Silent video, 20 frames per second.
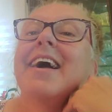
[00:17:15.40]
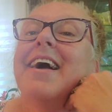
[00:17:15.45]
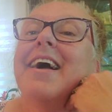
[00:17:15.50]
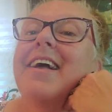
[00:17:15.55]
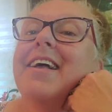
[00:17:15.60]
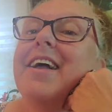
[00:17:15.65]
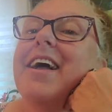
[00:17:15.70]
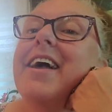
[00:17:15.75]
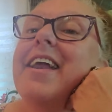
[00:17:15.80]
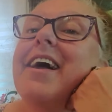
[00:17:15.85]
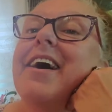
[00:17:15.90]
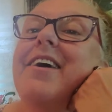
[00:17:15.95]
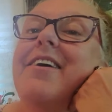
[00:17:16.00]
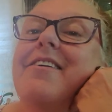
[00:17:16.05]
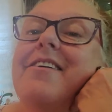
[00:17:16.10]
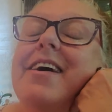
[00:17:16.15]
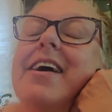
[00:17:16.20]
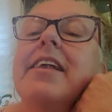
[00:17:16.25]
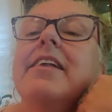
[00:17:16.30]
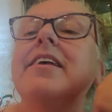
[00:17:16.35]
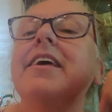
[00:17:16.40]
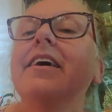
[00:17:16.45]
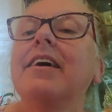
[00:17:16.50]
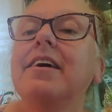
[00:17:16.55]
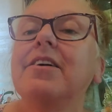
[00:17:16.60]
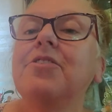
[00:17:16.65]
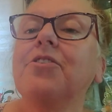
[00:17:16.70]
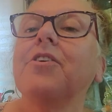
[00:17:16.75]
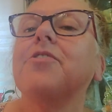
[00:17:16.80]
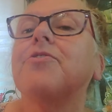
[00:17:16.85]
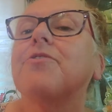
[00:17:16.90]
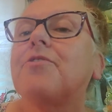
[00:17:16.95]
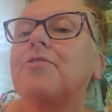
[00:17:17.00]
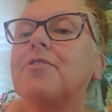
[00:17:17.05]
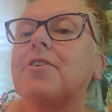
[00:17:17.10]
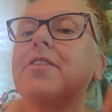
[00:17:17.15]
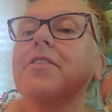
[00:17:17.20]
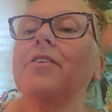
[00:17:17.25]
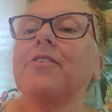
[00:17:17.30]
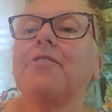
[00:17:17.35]
you know. And yeah, you can throw it
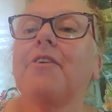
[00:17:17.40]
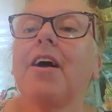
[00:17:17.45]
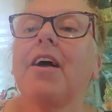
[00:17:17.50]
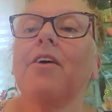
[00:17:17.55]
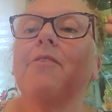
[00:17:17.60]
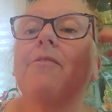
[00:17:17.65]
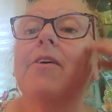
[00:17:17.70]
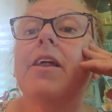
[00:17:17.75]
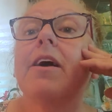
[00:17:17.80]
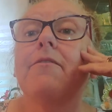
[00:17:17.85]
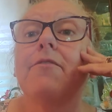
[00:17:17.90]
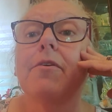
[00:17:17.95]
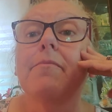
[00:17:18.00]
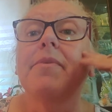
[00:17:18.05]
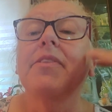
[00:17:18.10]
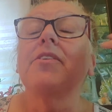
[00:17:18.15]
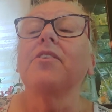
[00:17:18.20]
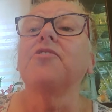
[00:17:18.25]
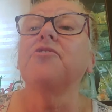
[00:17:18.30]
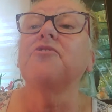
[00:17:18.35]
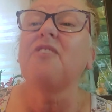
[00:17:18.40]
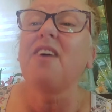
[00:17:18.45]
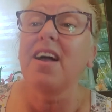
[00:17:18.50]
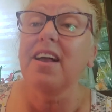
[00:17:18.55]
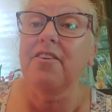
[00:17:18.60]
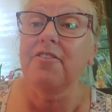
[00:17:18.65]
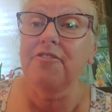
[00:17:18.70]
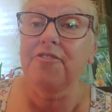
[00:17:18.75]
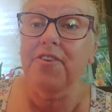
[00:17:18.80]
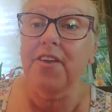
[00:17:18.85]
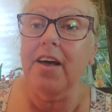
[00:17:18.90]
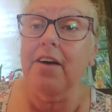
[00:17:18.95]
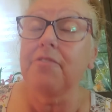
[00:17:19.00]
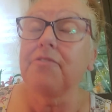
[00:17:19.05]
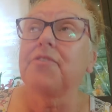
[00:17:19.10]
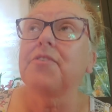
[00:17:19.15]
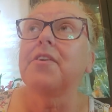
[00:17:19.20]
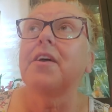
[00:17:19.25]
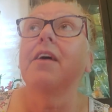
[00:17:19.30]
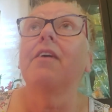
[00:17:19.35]
in the dryer, whatever, but the dryer's
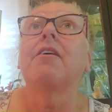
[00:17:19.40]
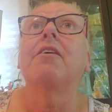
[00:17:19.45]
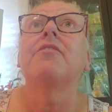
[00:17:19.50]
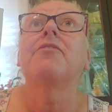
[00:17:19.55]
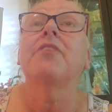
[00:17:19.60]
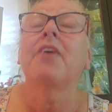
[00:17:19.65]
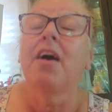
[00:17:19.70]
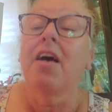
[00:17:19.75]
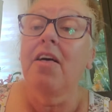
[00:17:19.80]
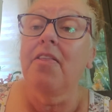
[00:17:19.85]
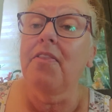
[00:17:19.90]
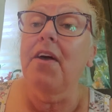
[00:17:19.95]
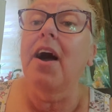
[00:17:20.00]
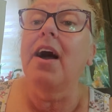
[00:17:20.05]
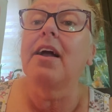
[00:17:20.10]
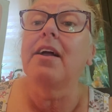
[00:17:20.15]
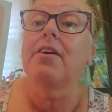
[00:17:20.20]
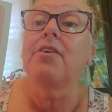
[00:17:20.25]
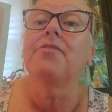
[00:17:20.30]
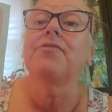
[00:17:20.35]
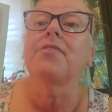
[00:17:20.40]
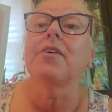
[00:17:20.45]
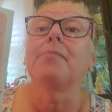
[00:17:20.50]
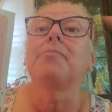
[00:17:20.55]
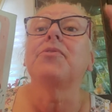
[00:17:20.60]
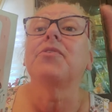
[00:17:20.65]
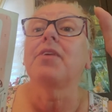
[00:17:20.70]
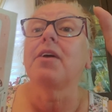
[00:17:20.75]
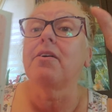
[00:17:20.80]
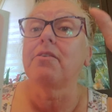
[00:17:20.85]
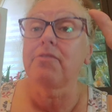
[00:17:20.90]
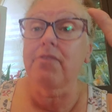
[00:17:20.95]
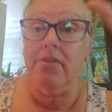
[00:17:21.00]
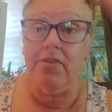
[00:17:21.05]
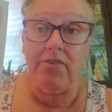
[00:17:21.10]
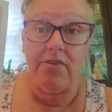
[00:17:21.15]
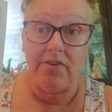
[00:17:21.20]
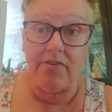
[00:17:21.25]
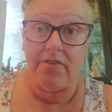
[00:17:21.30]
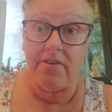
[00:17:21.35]
downstairs, the iron's upstairs. It's
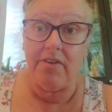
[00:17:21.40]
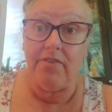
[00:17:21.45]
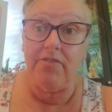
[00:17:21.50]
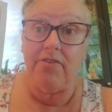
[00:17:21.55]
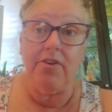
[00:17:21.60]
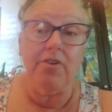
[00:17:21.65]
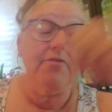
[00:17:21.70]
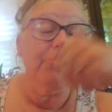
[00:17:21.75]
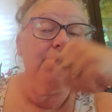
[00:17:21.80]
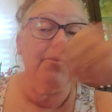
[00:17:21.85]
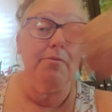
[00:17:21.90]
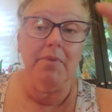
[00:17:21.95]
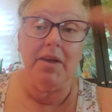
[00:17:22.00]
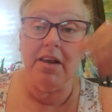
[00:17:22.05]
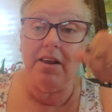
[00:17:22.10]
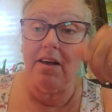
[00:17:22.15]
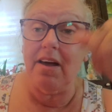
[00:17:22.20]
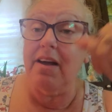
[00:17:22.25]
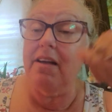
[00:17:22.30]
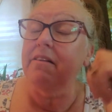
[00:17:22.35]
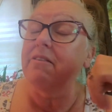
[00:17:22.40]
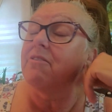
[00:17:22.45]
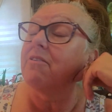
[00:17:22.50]
just easier for me to iron